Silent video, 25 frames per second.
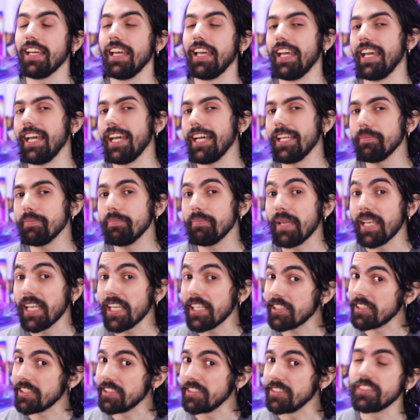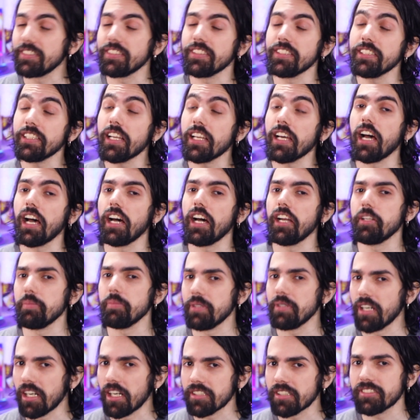and maidens in an
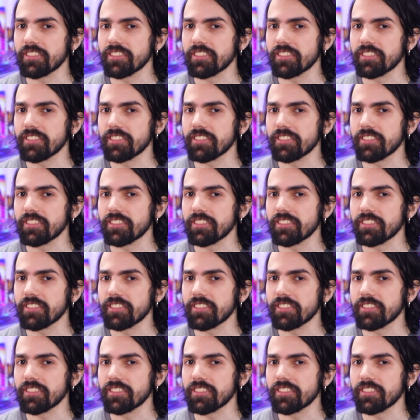anime art